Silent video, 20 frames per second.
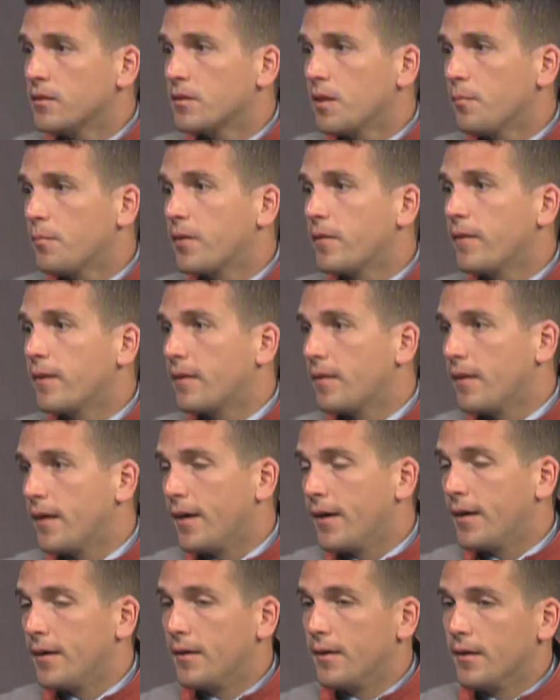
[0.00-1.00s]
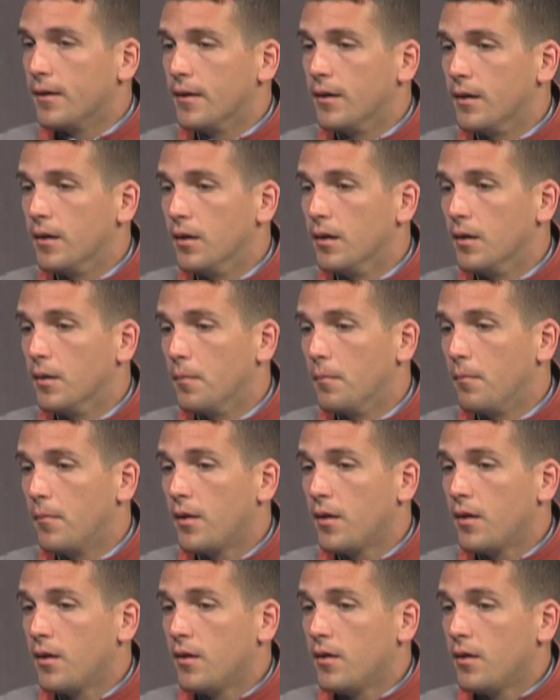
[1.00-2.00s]
something like that um,
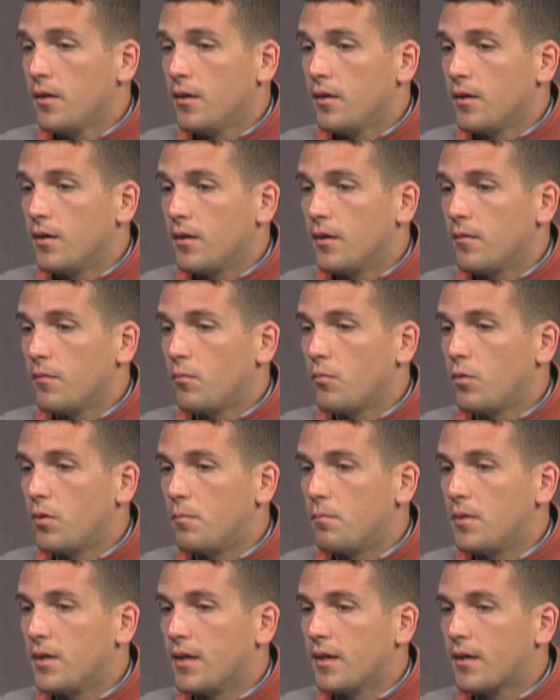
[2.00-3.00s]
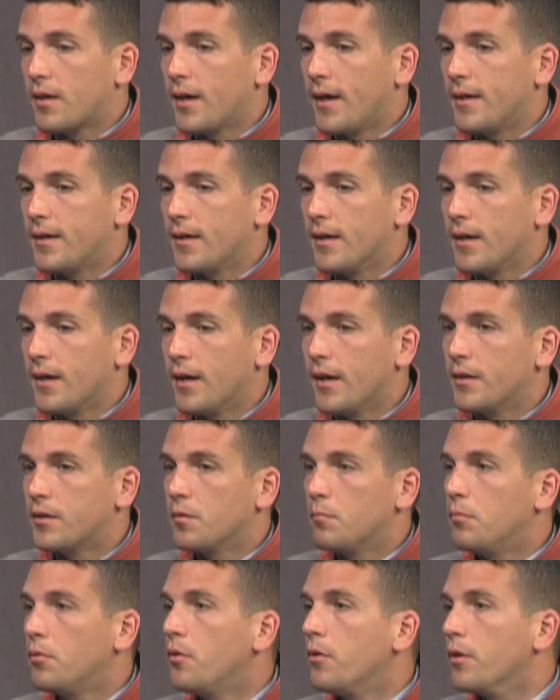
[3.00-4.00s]
would be kind of hard to
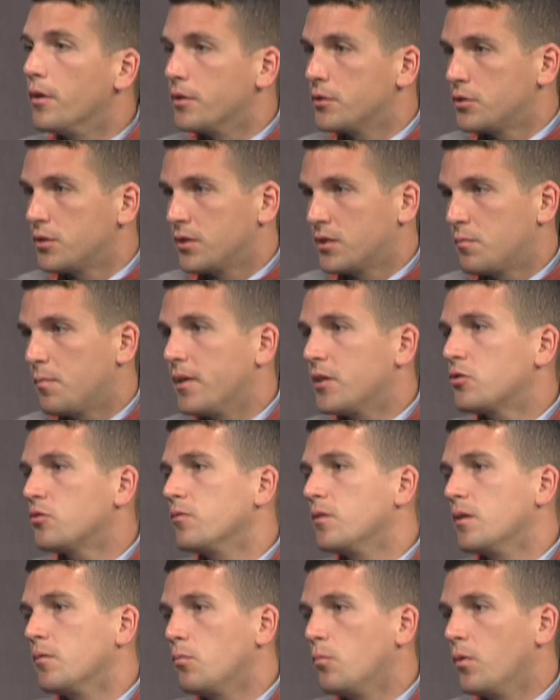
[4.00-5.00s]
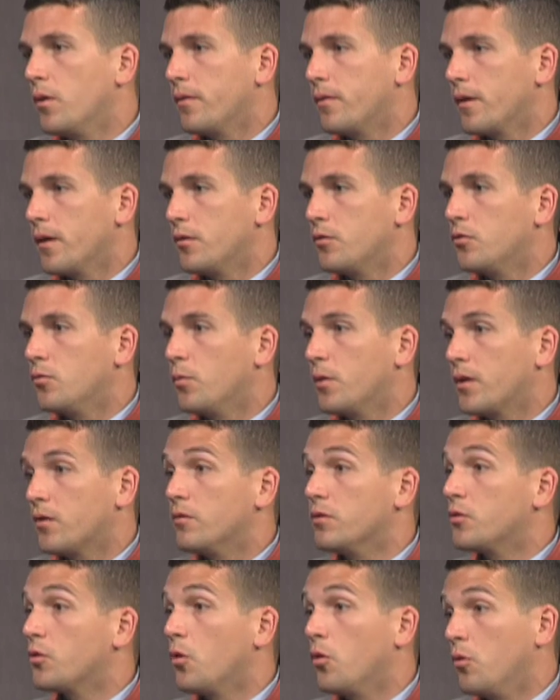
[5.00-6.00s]
push, especially with our New
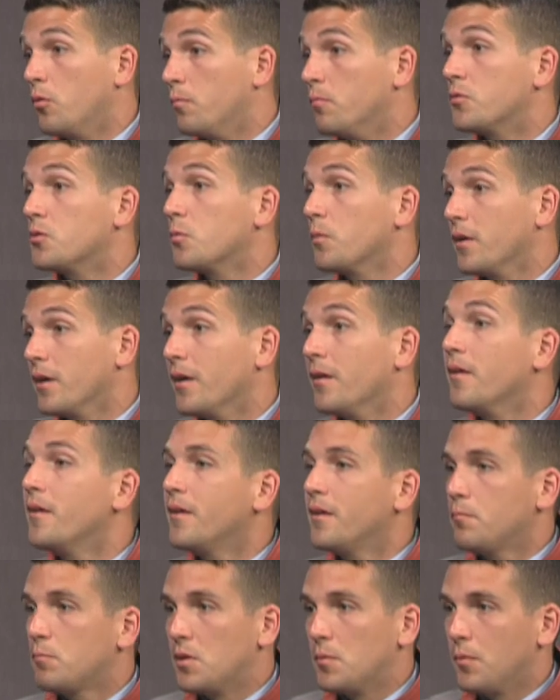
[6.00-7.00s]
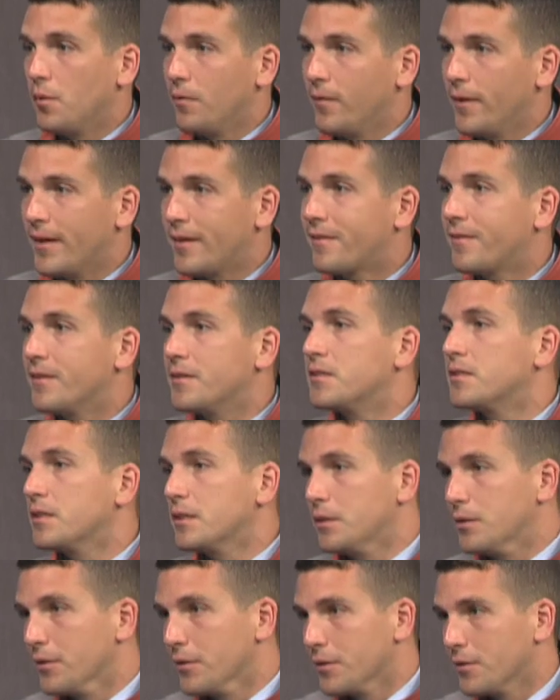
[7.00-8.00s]
England homes where people like the
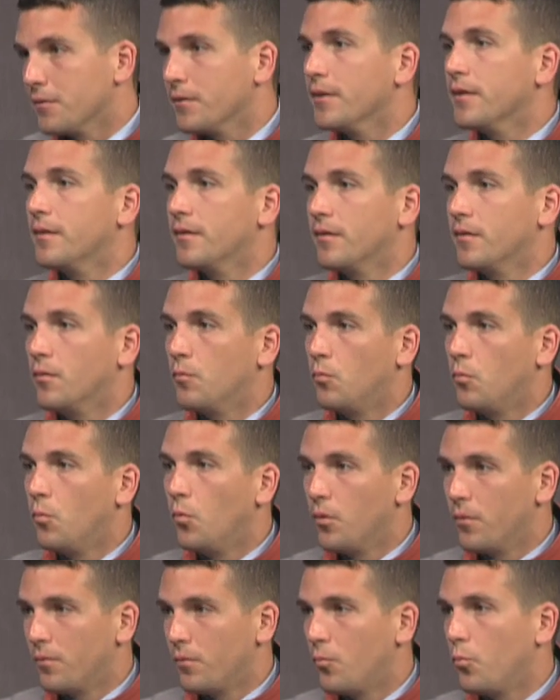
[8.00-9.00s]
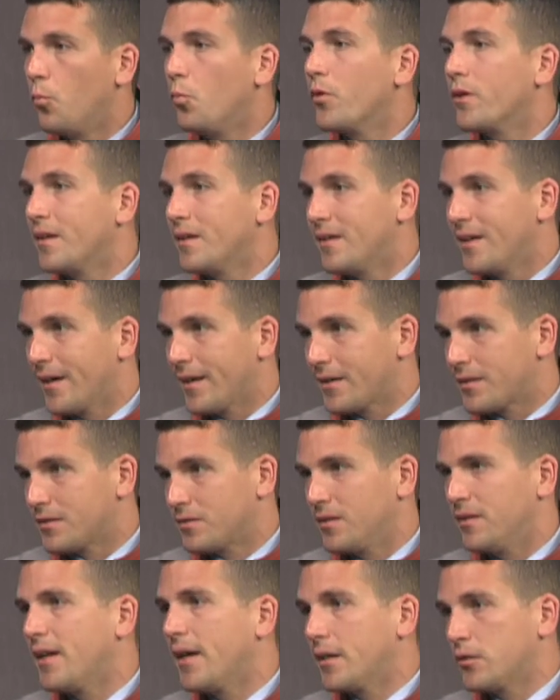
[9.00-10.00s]
cedar and the wo wooden decks,
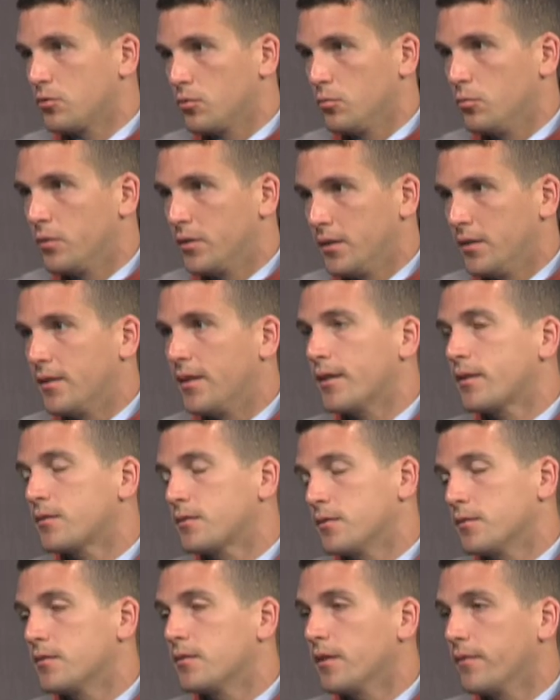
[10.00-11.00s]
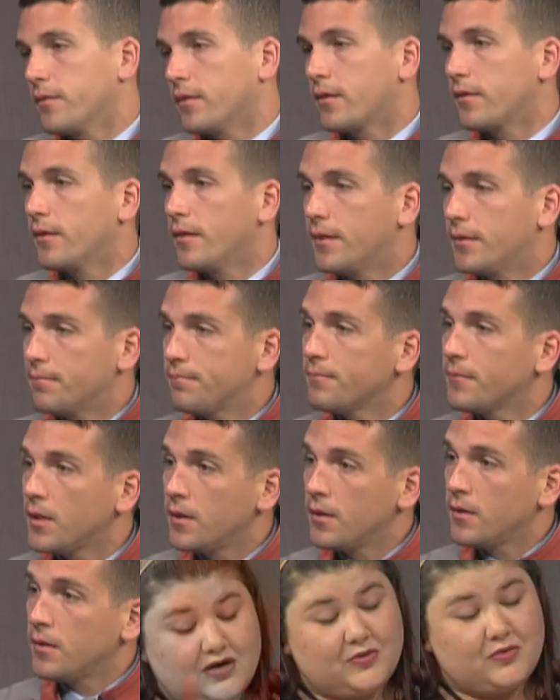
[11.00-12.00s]
the natural wooden decks, and stuff like that.
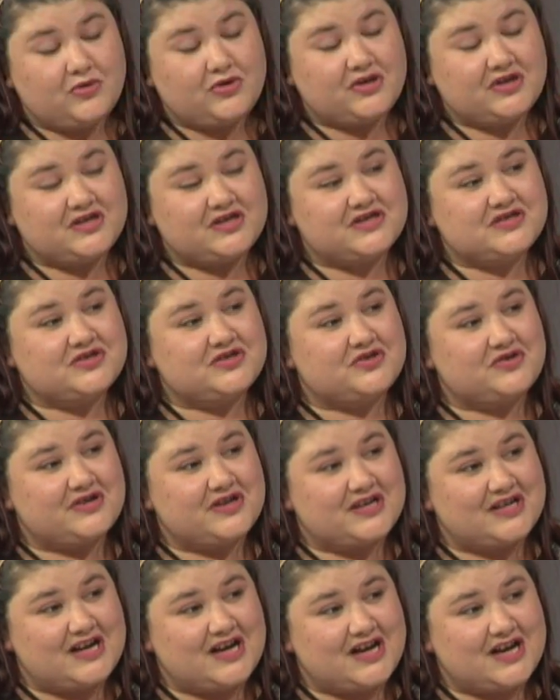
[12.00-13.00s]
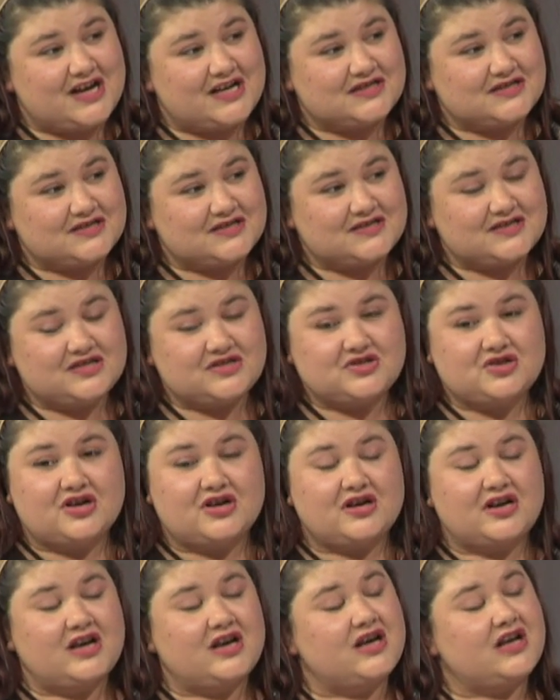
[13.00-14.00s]
I wouldn't disagree. And I asked because I saw
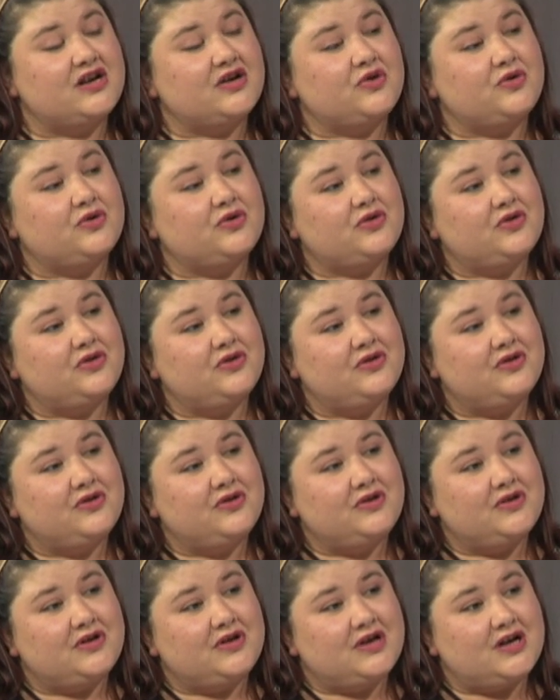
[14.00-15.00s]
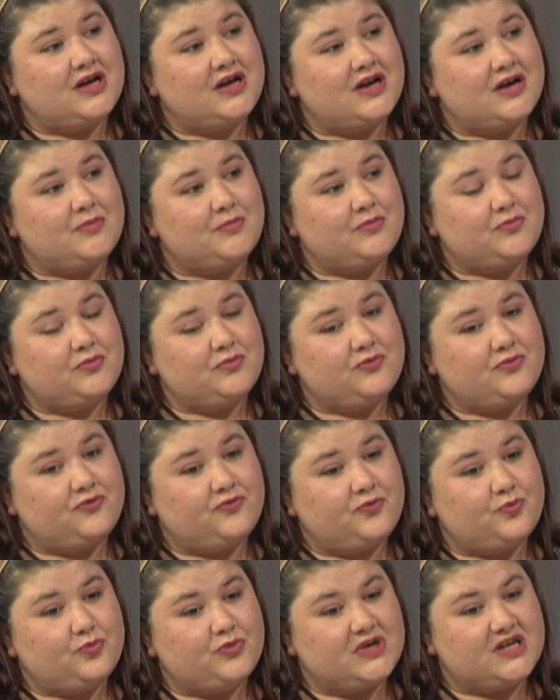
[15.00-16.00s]
an article um,
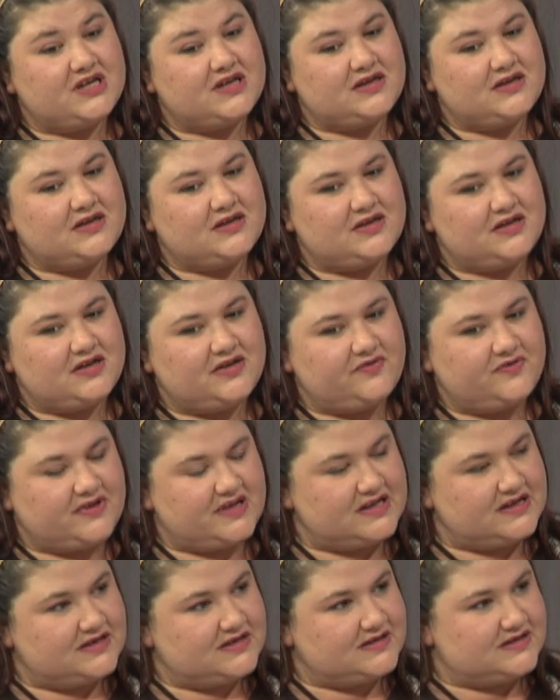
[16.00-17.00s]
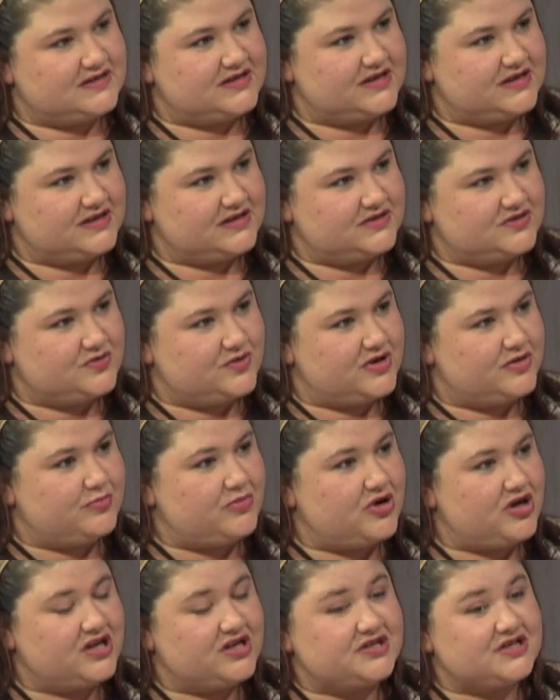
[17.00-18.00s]
with, and I forget the city, so I
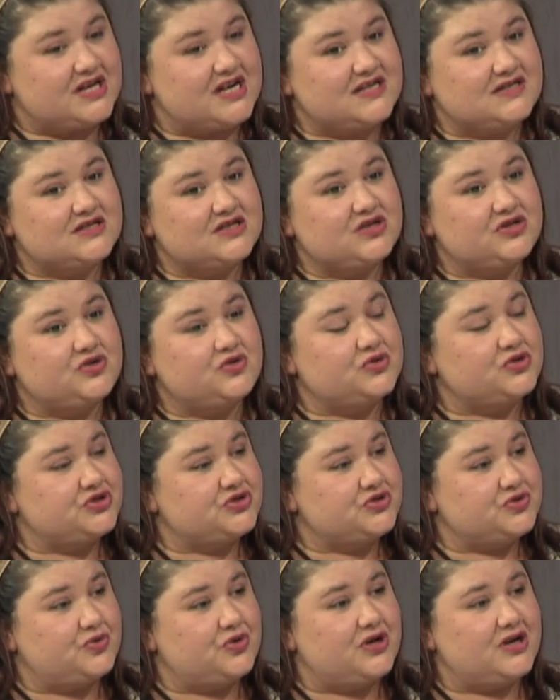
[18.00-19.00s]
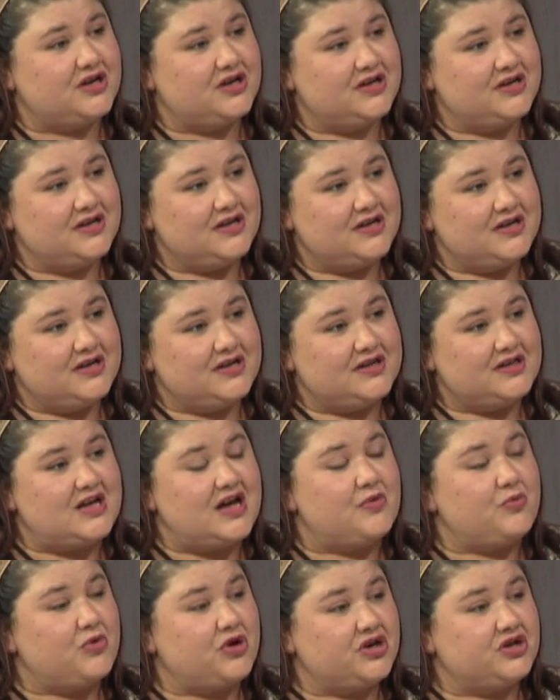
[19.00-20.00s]
apologize, in the North Shore
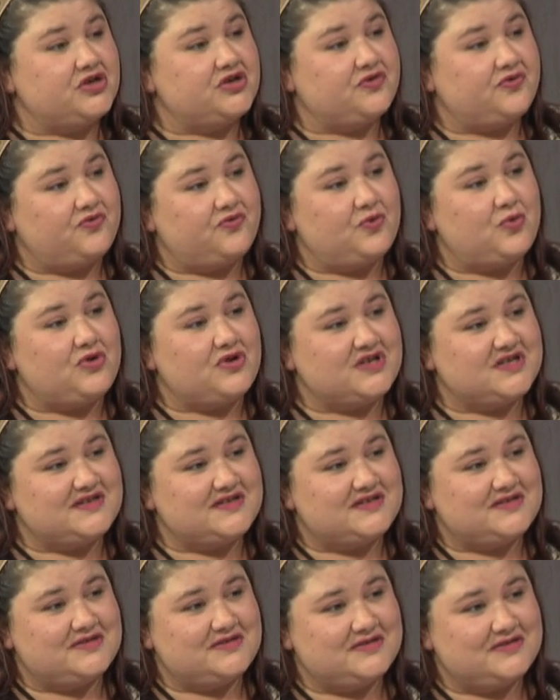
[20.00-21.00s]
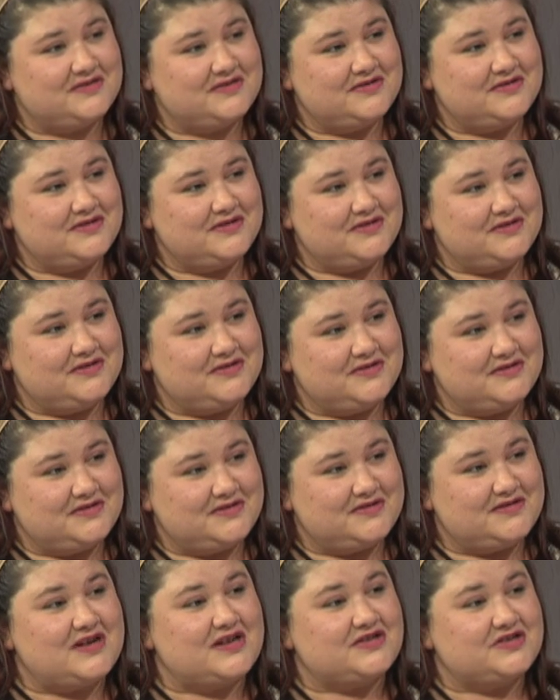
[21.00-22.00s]
that wanted to force
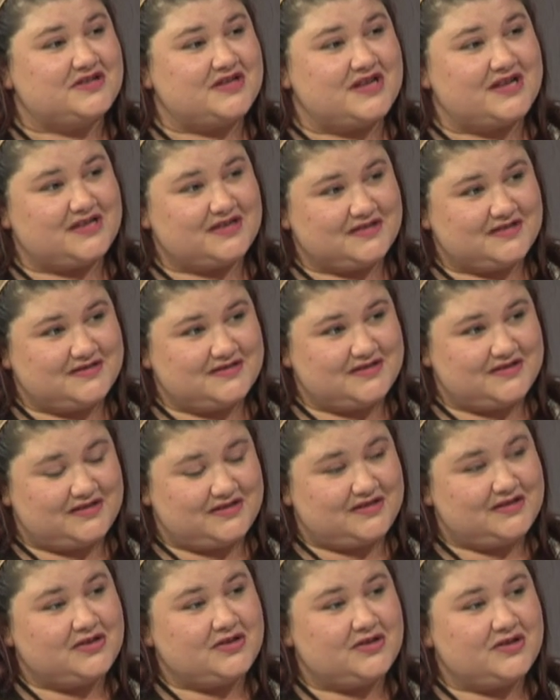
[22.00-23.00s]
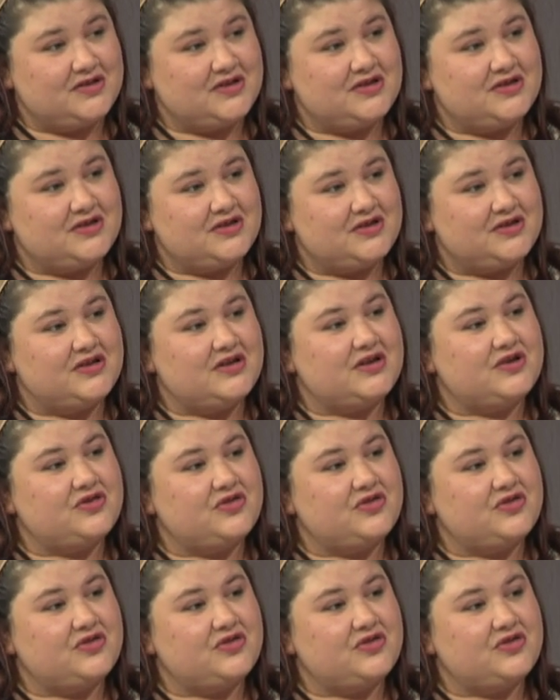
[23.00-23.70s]
such things. And their